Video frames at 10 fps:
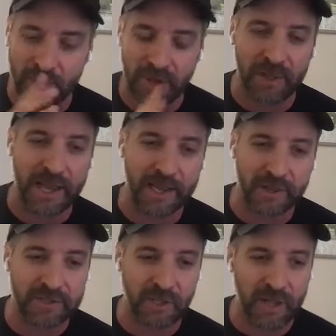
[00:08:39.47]
So unlike
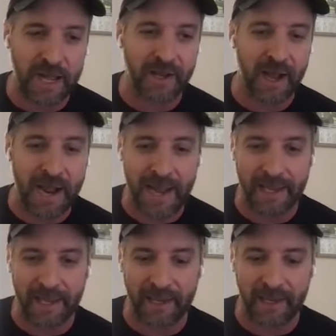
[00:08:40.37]
there's a lot of
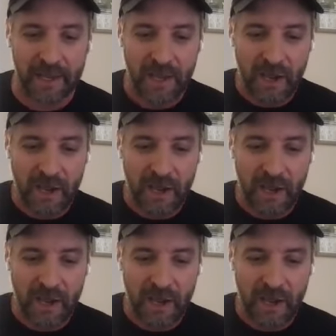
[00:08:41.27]
kayaking,